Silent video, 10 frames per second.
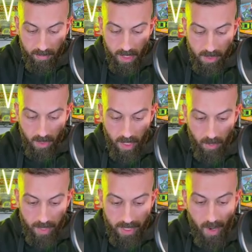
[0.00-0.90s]
So here
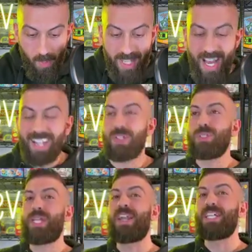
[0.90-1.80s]
we go. We got a
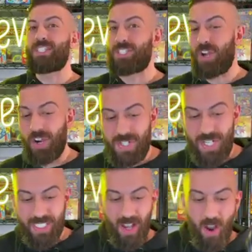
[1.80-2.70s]
Lieutenant
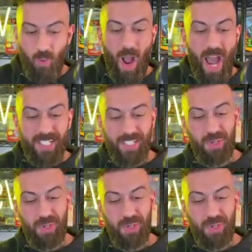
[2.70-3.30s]
Surge's Raichu,